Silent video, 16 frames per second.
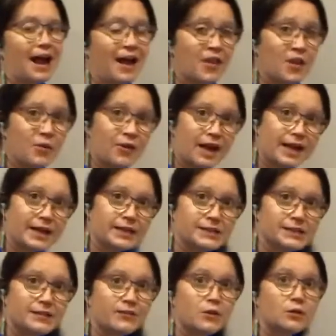other way
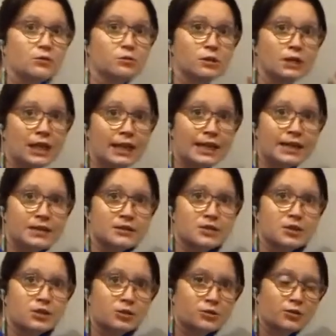is, if you're really in
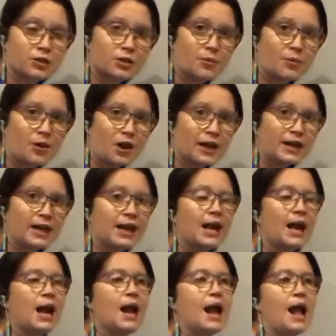tune with your body
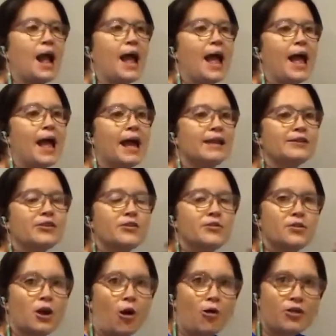and you
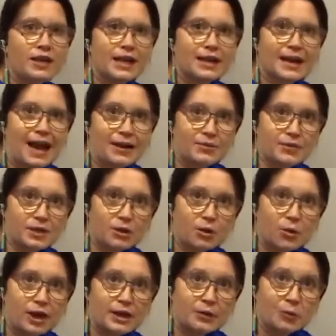know the anatomy
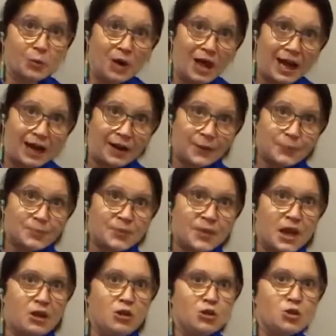quite well,
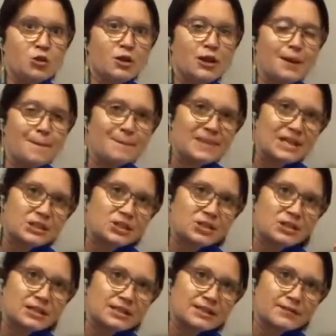you can
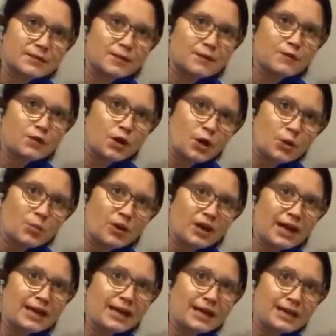picture the different
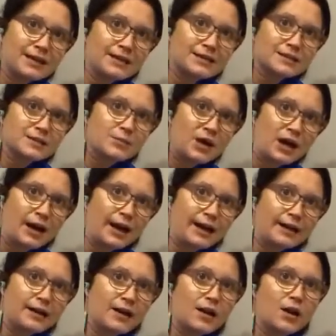vertebrae in the
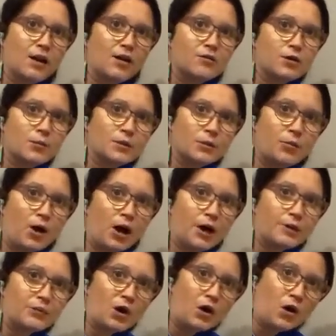spine from the
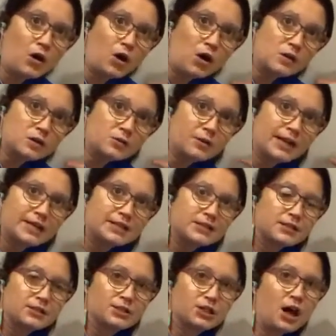bottom all the way
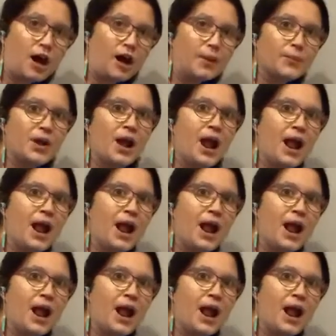to the top,